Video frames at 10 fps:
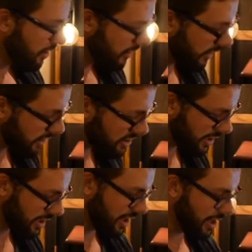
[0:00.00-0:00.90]

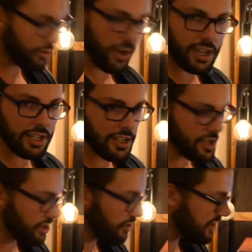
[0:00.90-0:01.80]
Actually cranking the
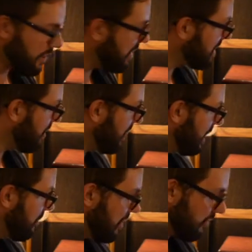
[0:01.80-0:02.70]
EQ so much that we're getting
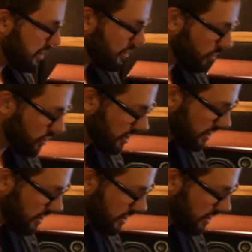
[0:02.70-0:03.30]
a bit of distortion,